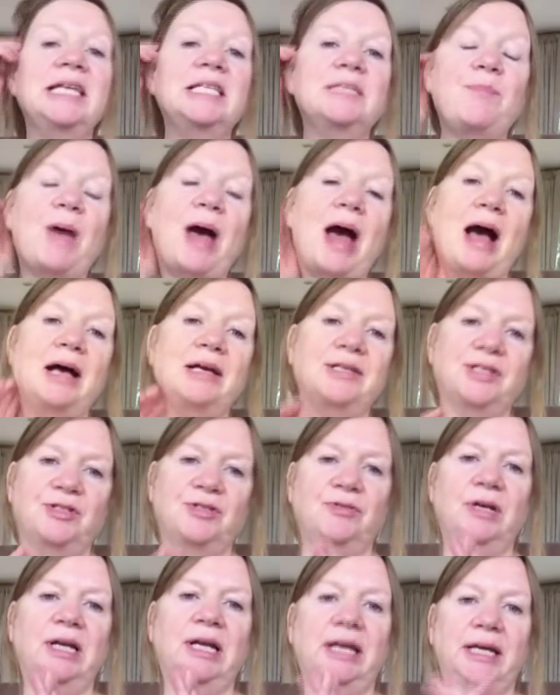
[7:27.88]
his
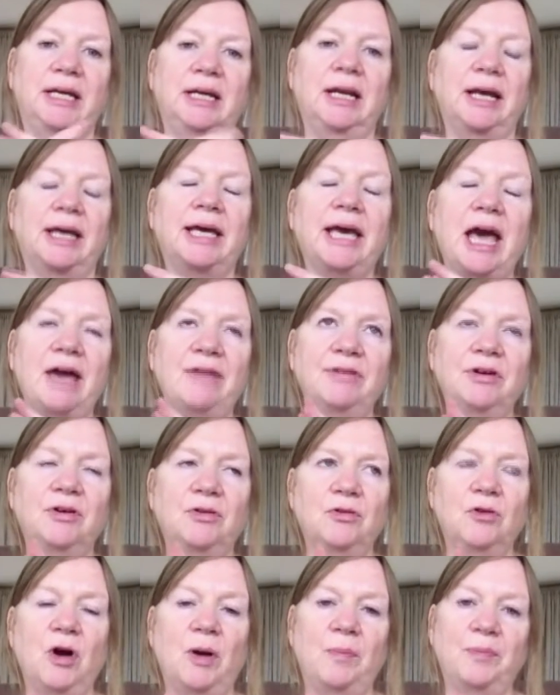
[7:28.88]
past really, like
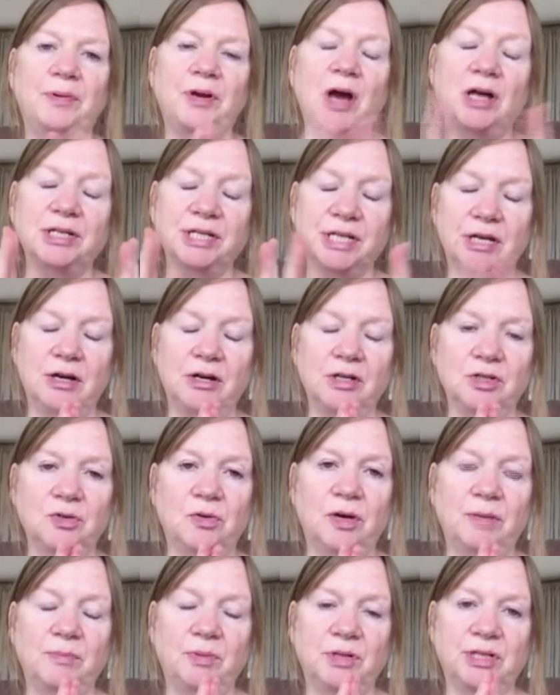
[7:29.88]
Kevin grew up not in
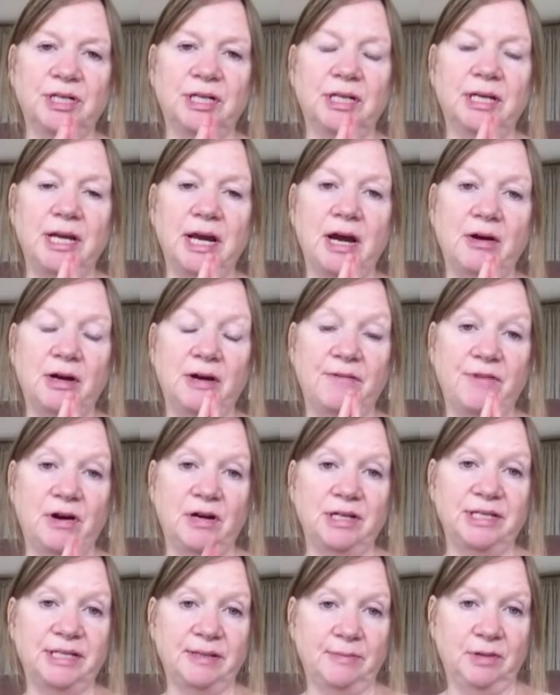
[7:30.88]
Ardoyne, but in an area
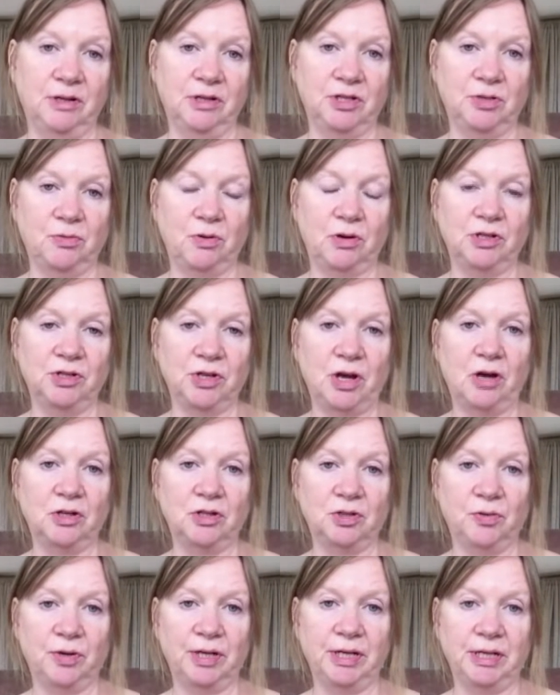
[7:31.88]
very similar to
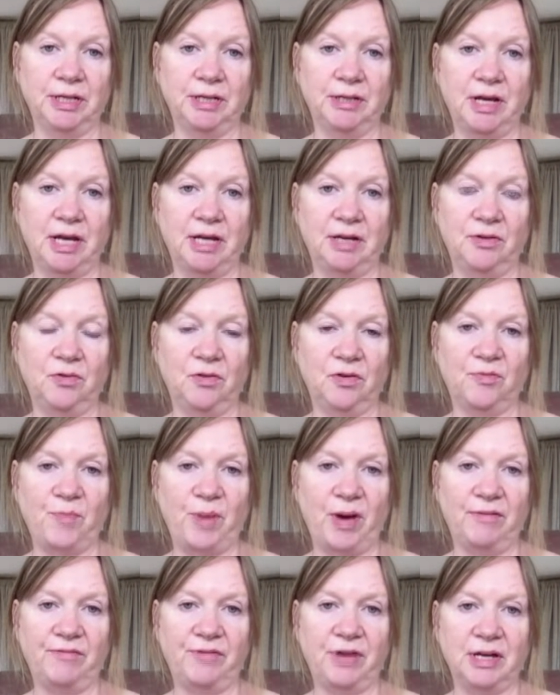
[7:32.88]
Ardoyne in
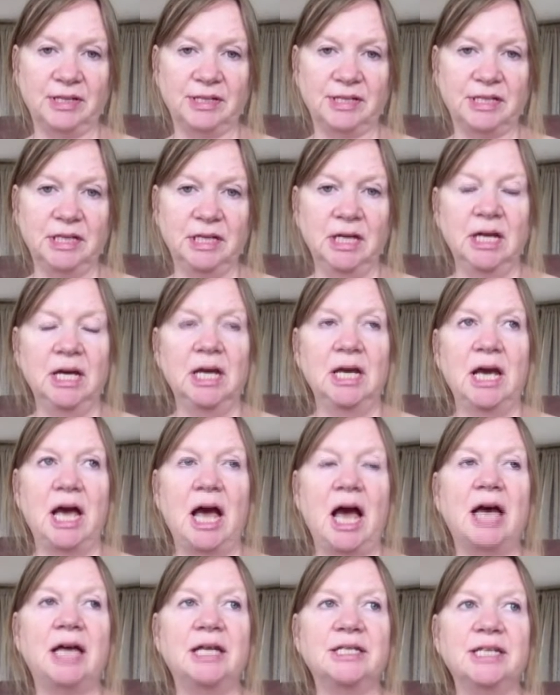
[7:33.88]
North Belfast.
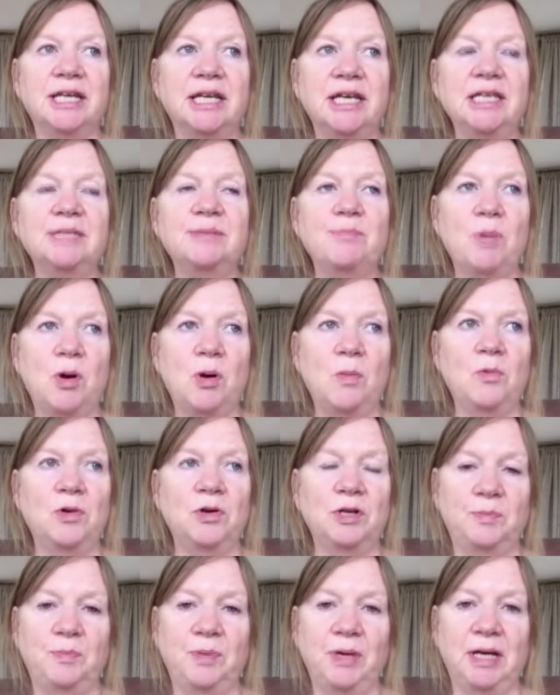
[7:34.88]
And his mum
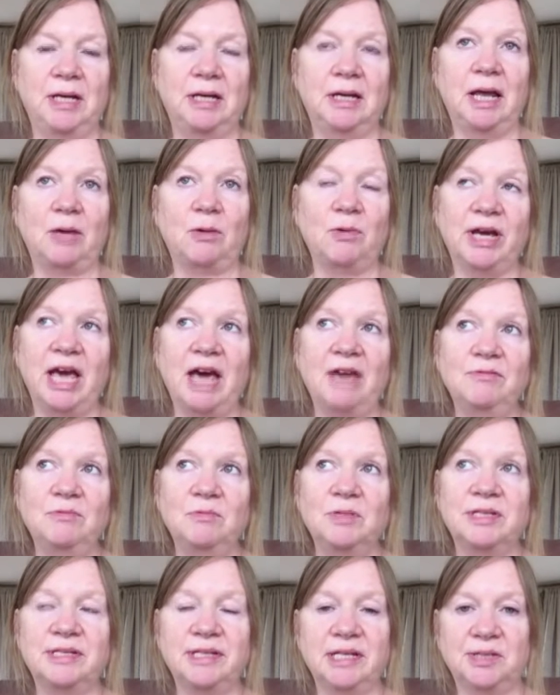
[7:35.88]
would have been, like when
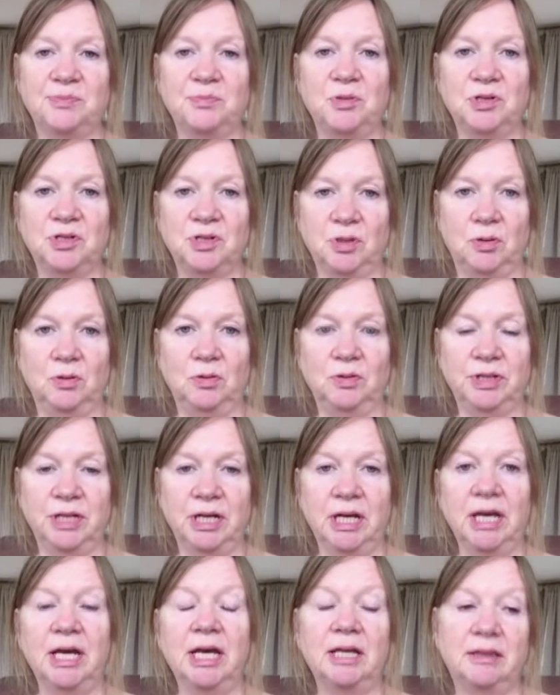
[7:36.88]
Kevin was 6 months
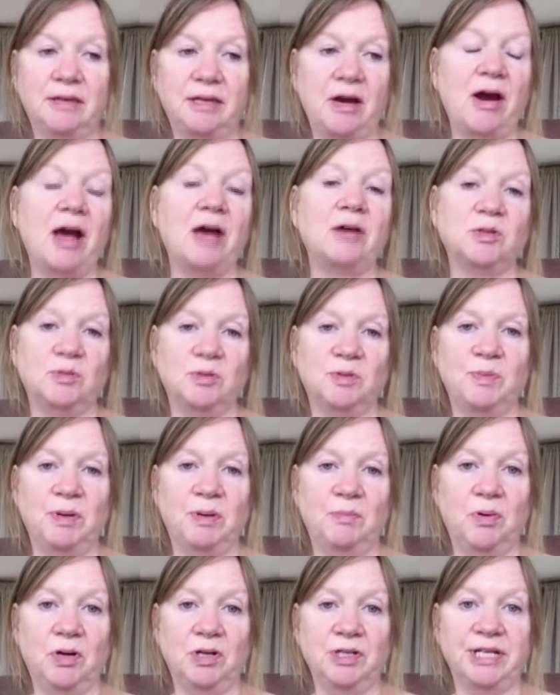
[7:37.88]
old, their house was
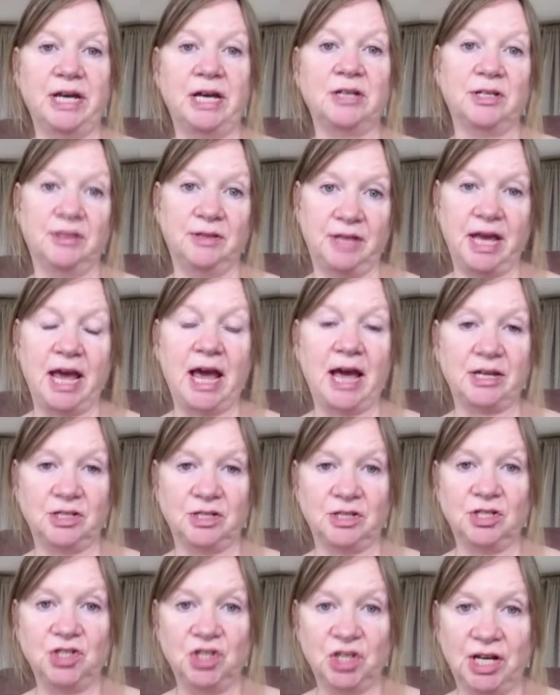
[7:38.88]
being burnt out, and
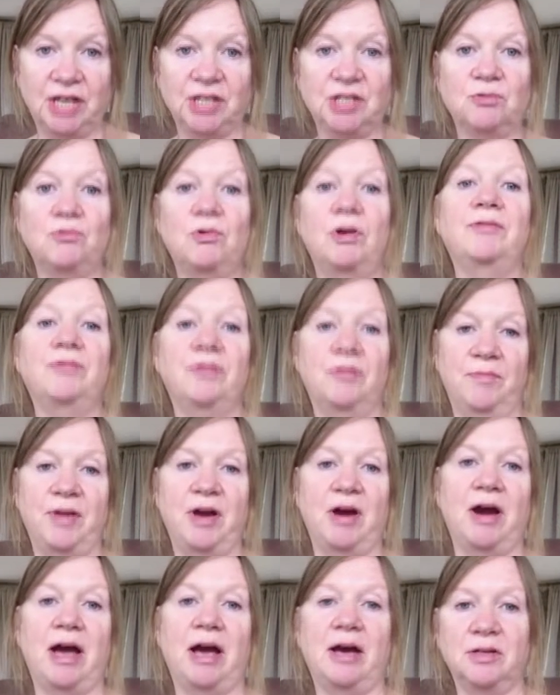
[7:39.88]
she had to run from
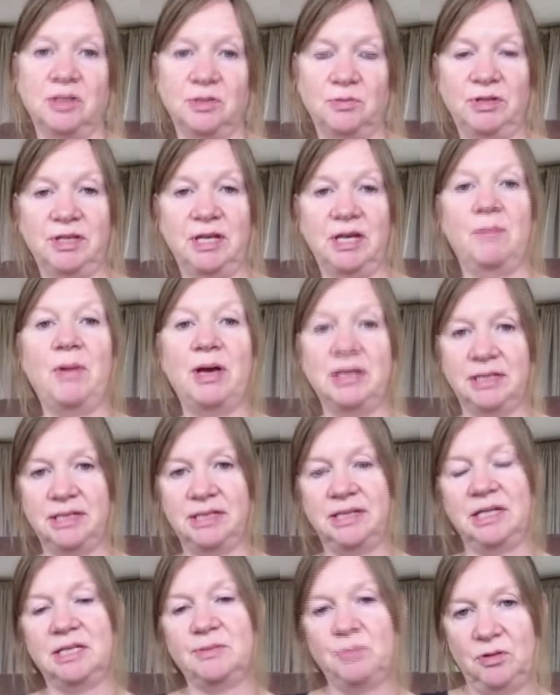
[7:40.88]
their house with him as
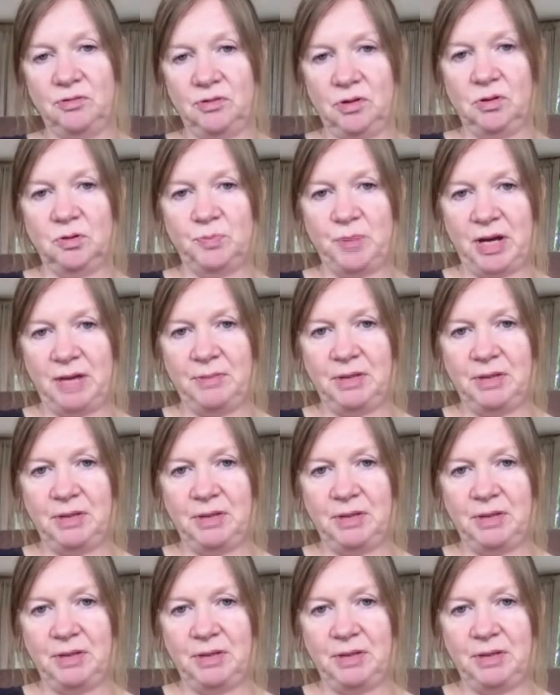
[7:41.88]
a 6-month-old